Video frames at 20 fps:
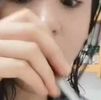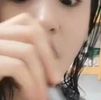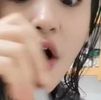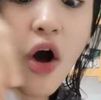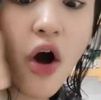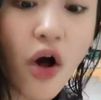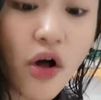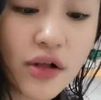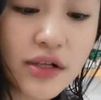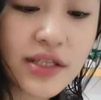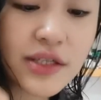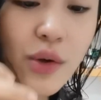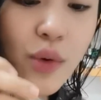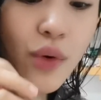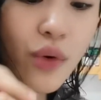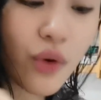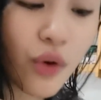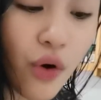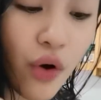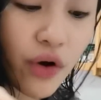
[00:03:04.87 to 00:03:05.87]

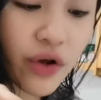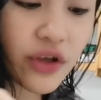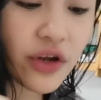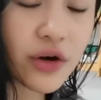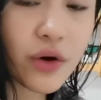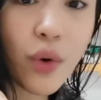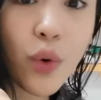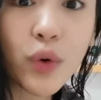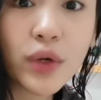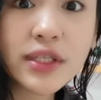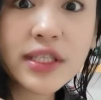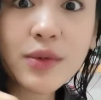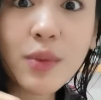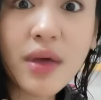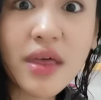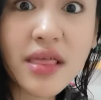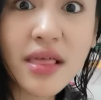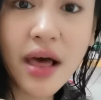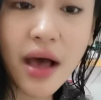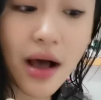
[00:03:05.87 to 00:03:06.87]
also cook your oats
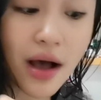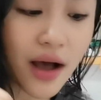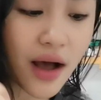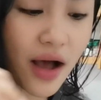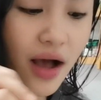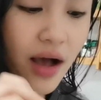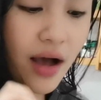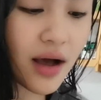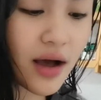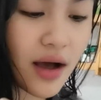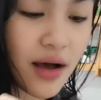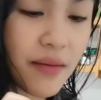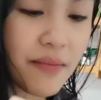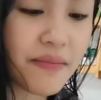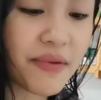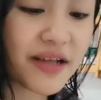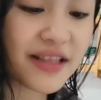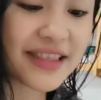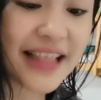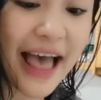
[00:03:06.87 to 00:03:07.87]
with a
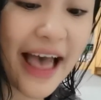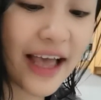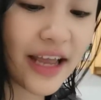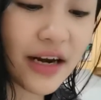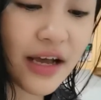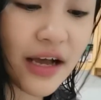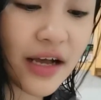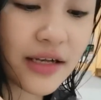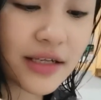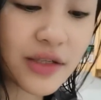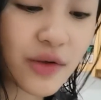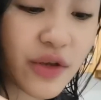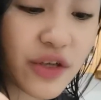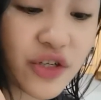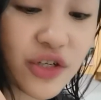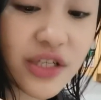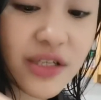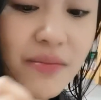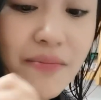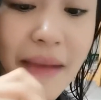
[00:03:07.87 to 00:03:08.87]
banana. So you
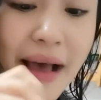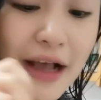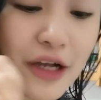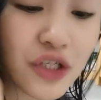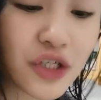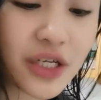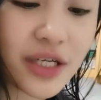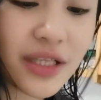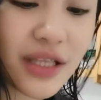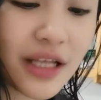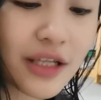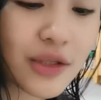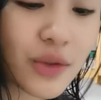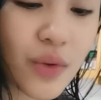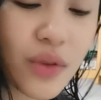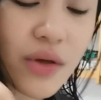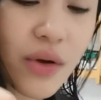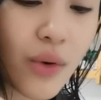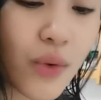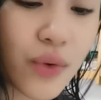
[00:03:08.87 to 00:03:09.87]
just mash it
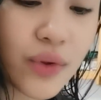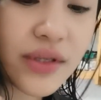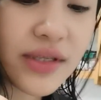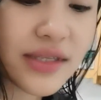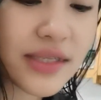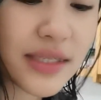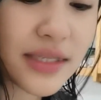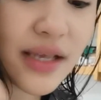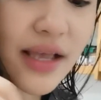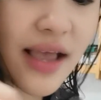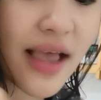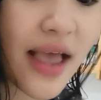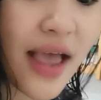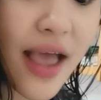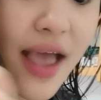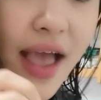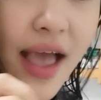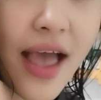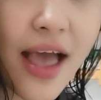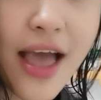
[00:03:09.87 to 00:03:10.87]
into the oats
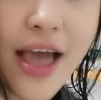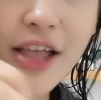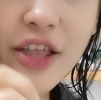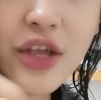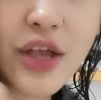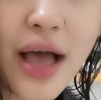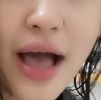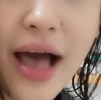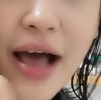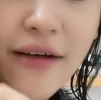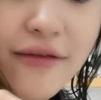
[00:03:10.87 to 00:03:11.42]
and you have